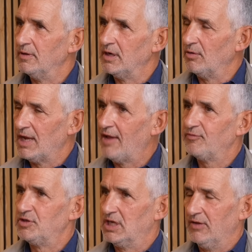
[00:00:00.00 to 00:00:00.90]
that they don't
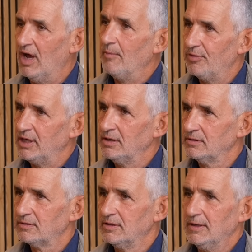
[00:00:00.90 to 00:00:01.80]
have to give up
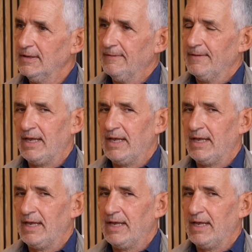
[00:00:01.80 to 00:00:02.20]
things. Yeah.